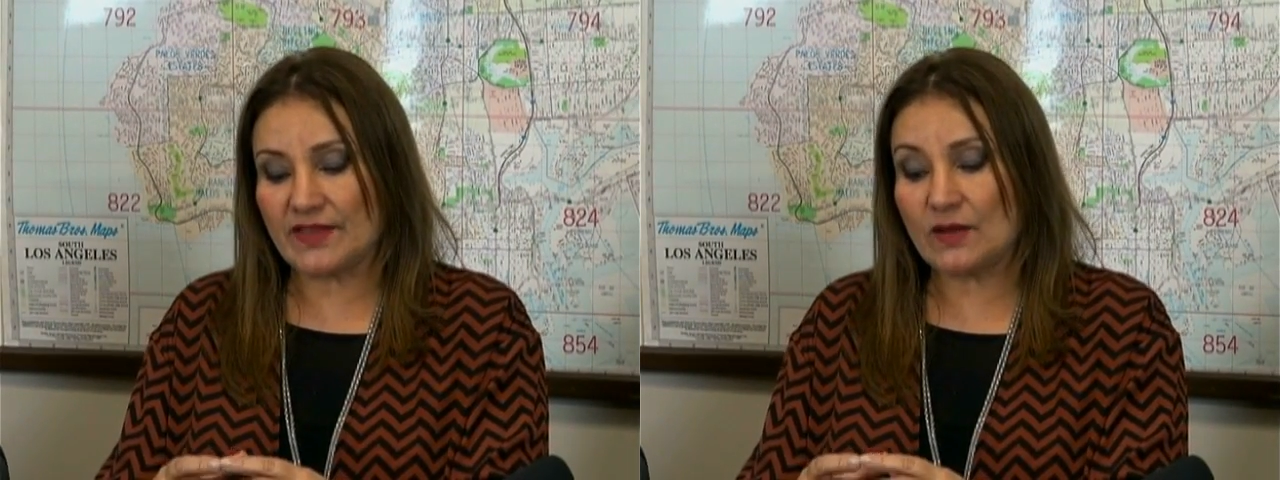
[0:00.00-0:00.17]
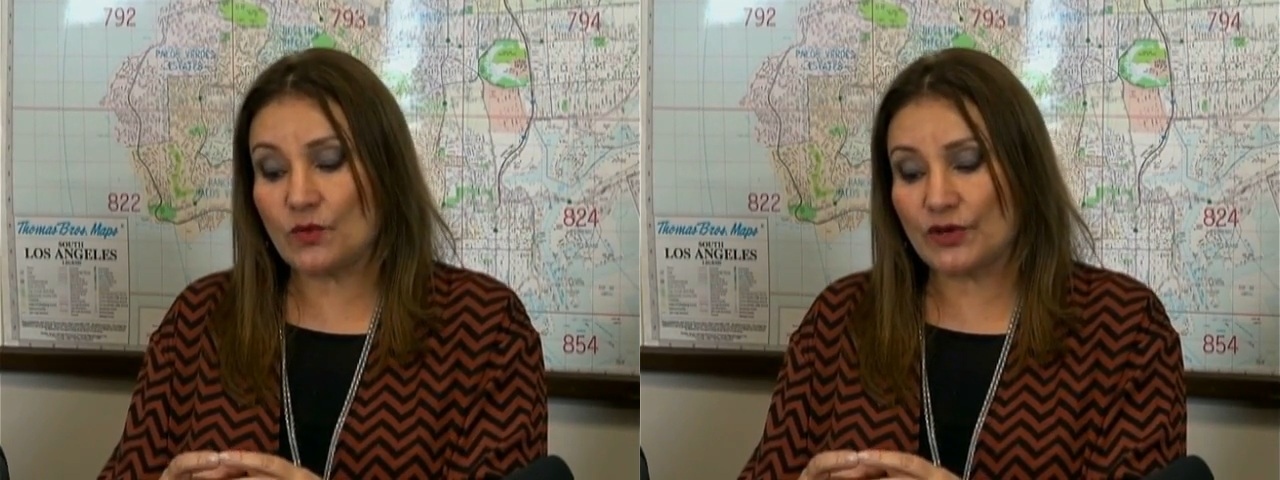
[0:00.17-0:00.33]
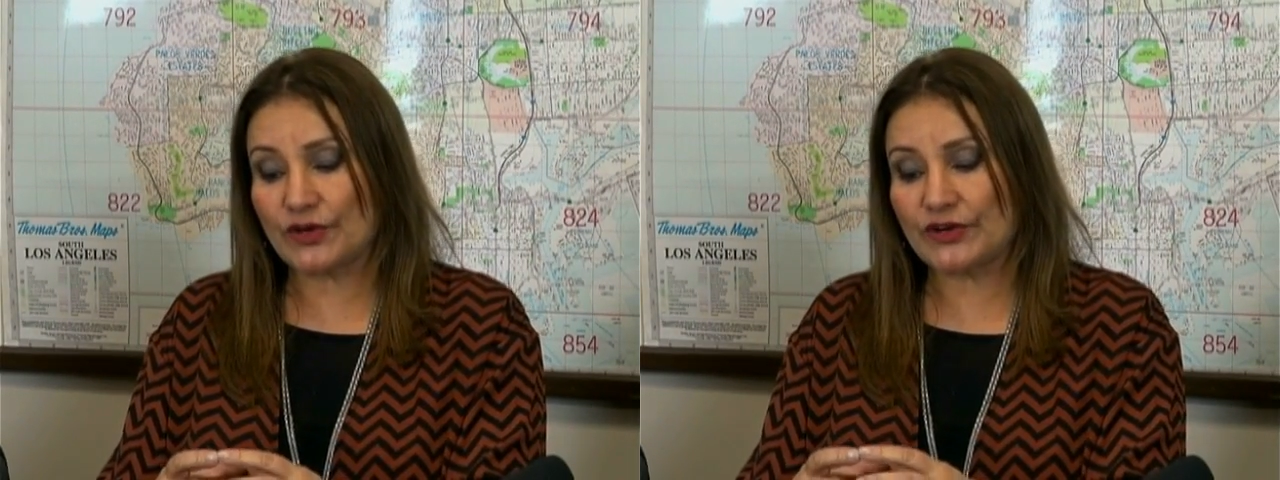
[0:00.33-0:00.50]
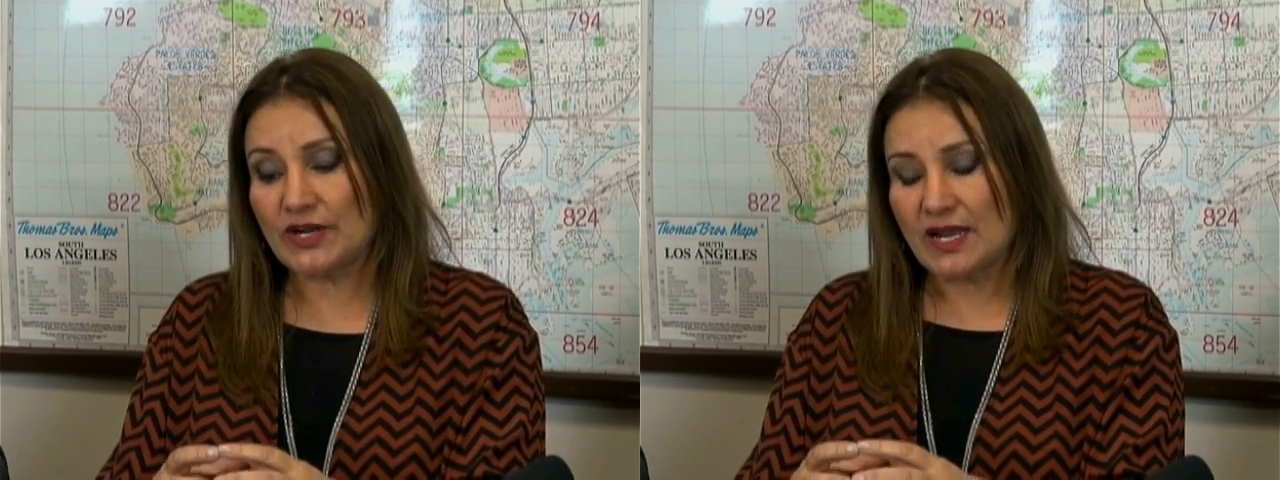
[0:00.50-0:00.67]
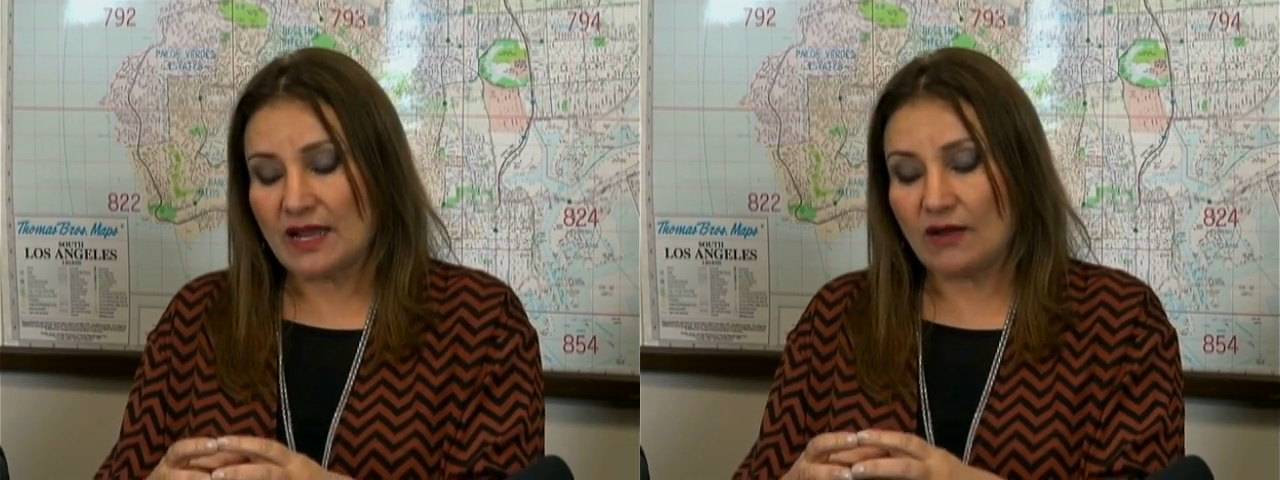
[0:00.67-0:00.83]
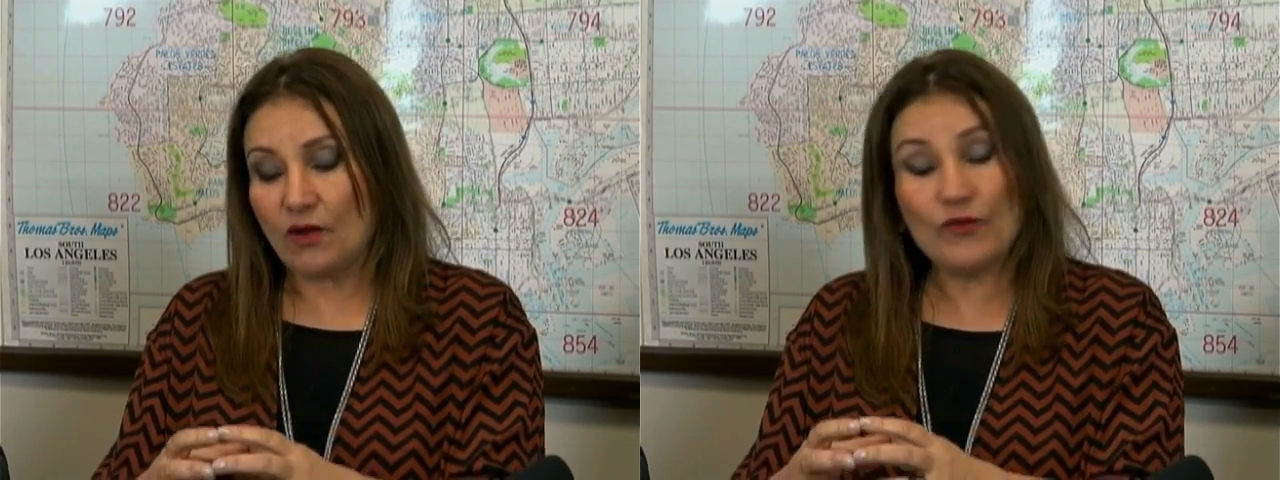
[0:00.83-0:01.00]
were
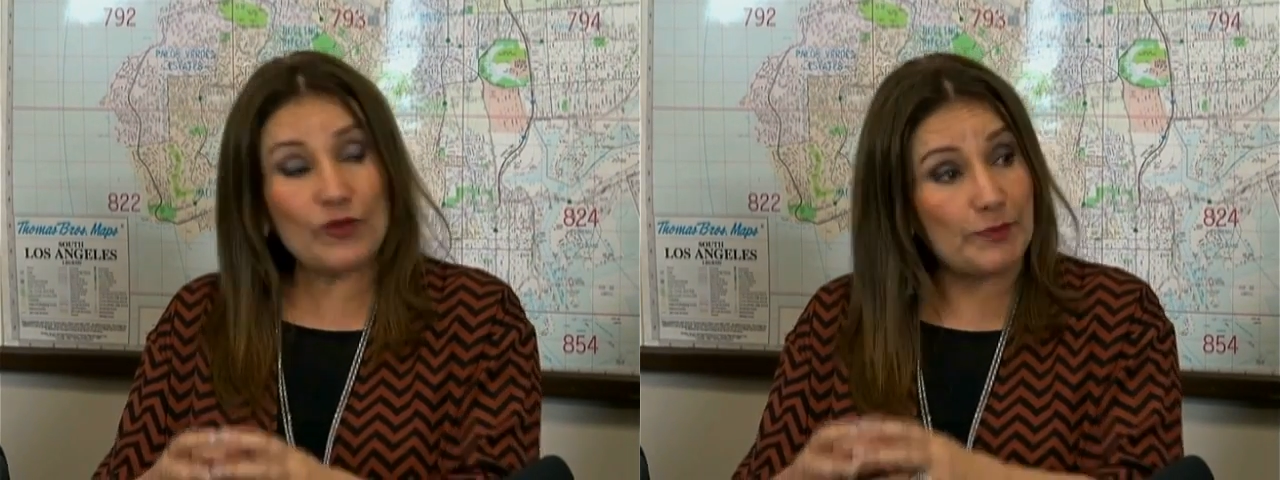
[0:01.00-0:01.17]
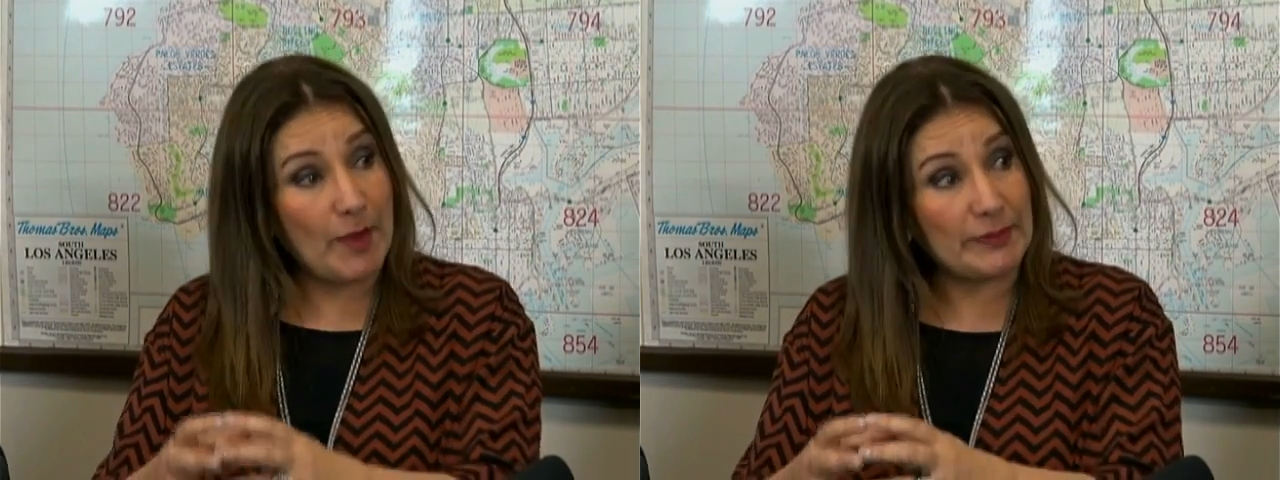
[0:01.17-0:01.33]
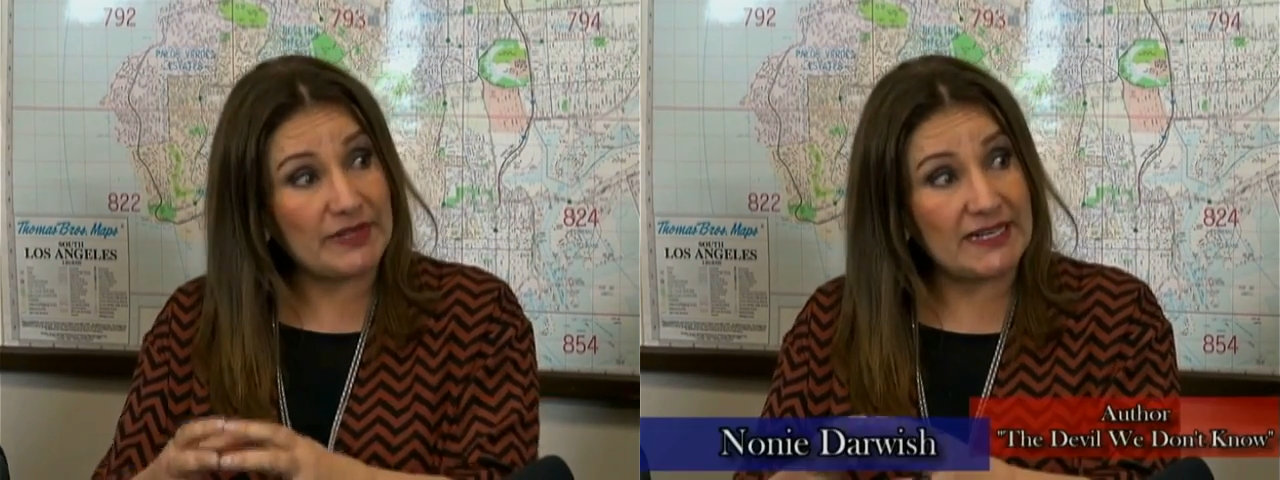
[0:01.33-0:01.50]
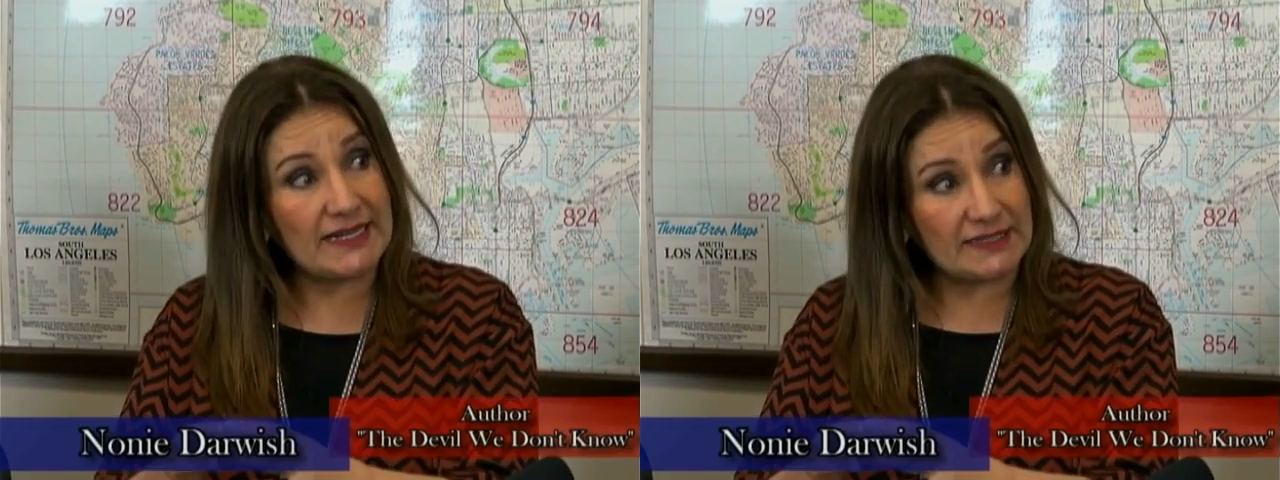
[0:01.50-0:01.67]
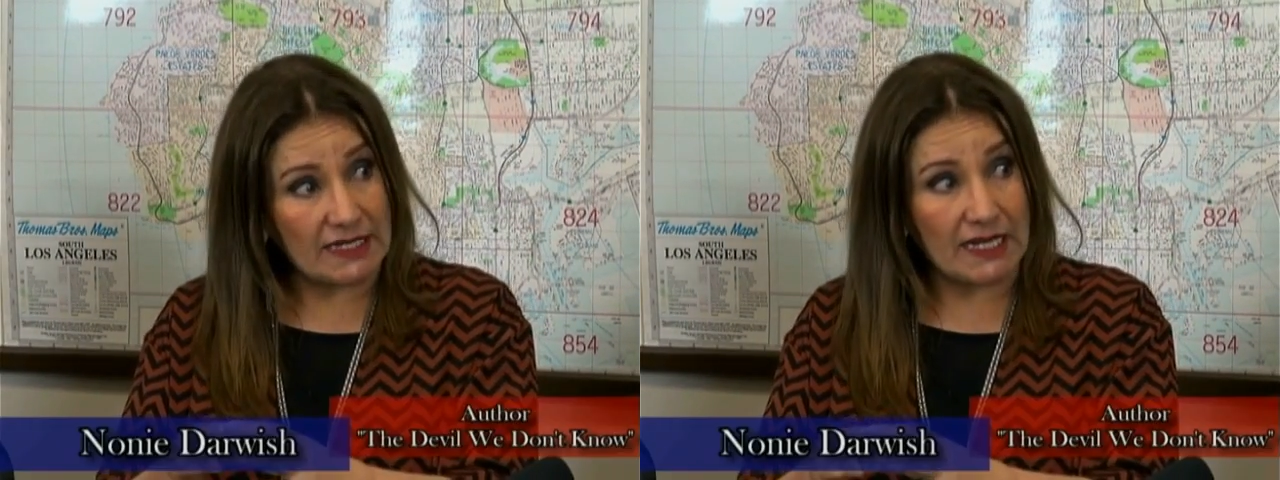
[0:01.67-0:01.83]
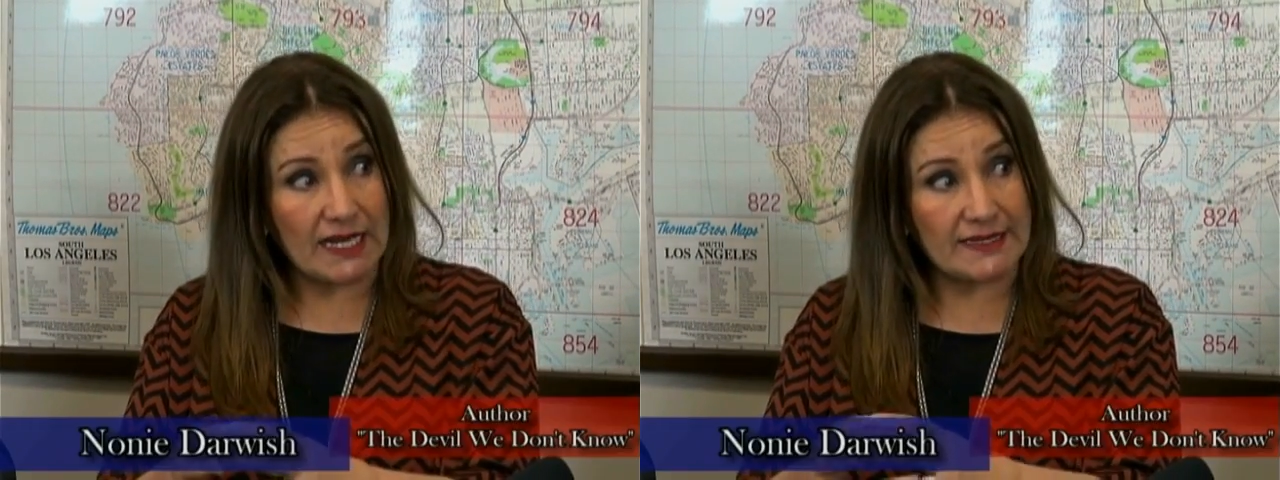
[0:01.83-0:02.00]

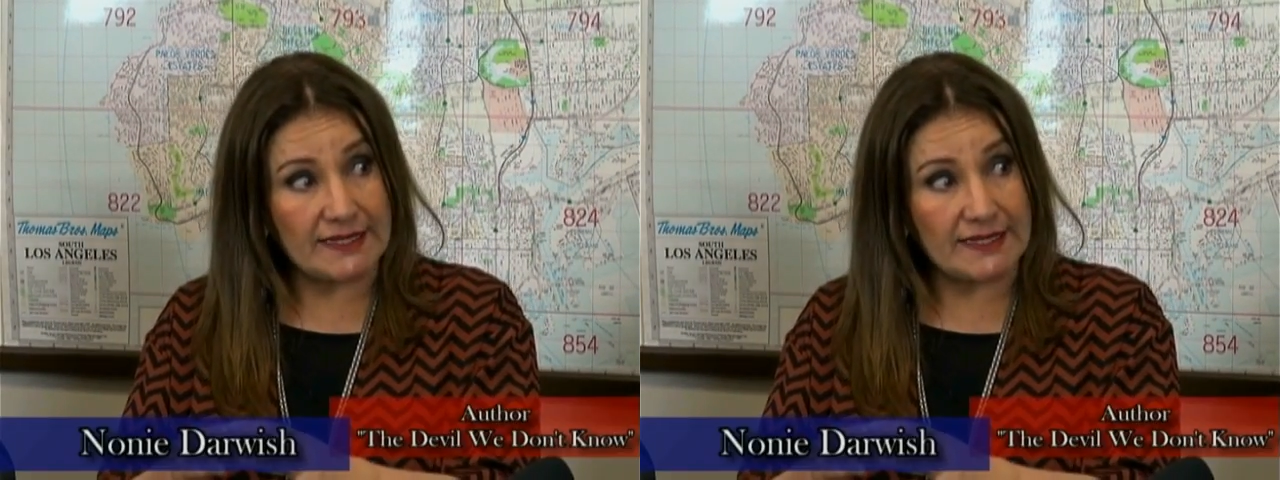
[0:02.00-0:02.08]
overpopulating